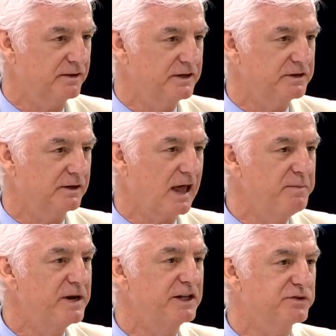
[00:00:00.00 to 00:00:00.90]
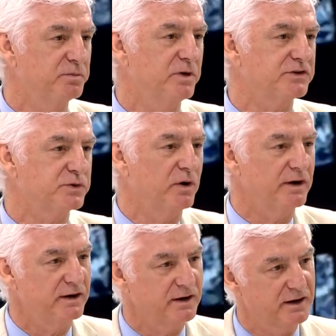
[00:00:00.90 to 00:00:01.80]
that emanates from
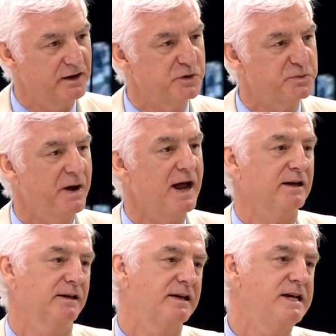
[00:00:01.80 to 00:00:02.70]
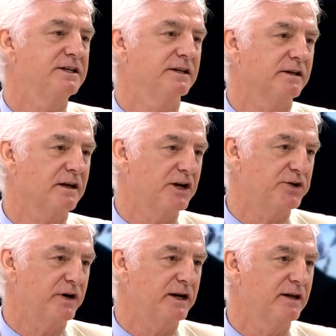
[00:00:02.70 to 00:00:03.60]
Botswana goes back into the country.